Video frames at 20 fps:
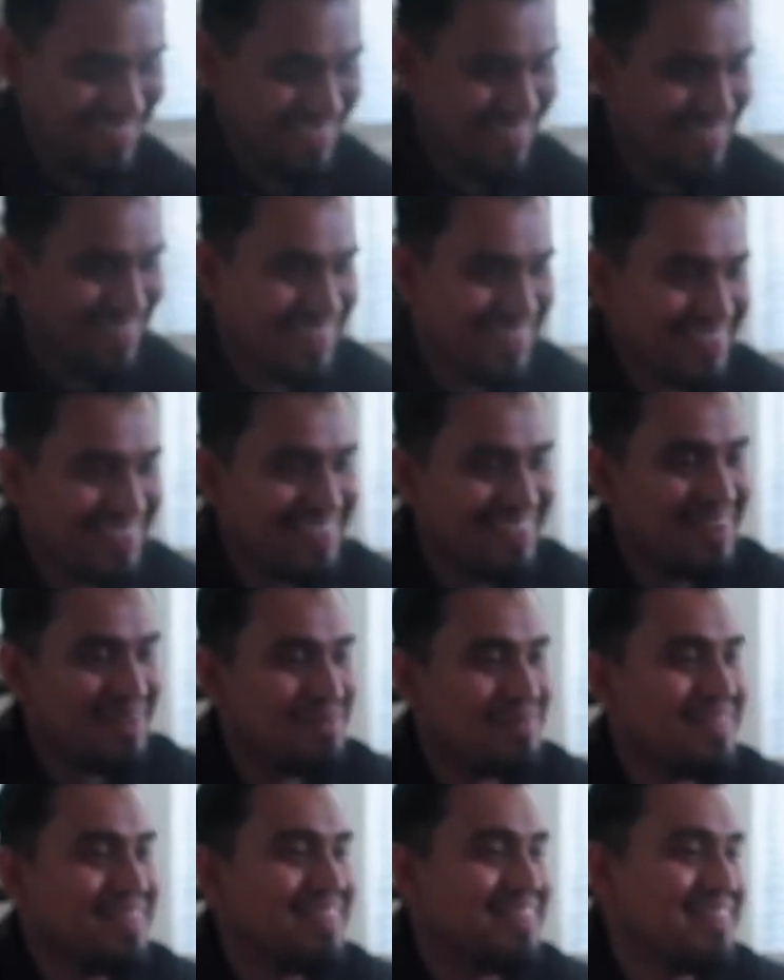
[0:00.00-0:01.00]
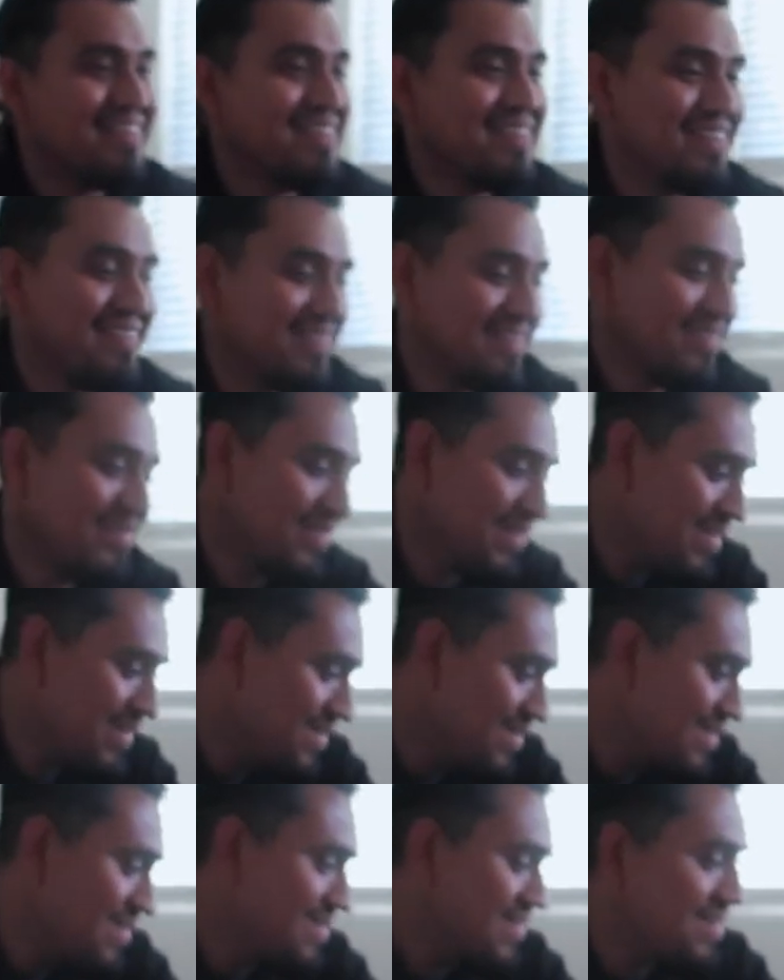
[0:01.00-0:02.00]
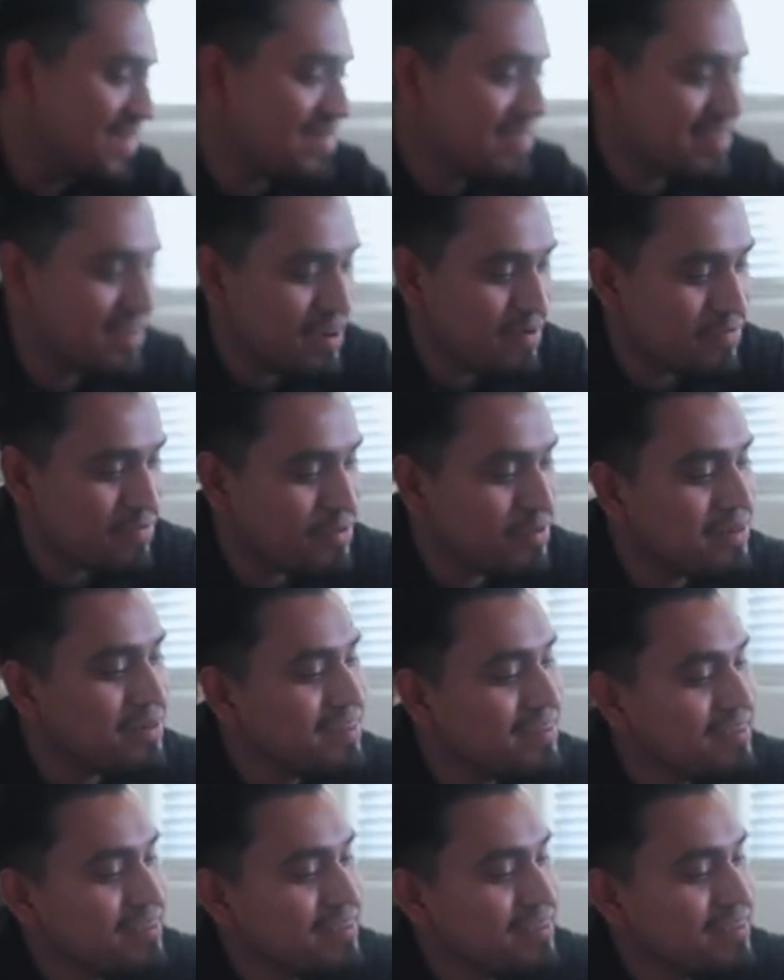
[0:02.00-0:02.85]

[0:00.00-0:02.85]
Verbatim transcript: All right, get up there. Oh, oh, oh, careful.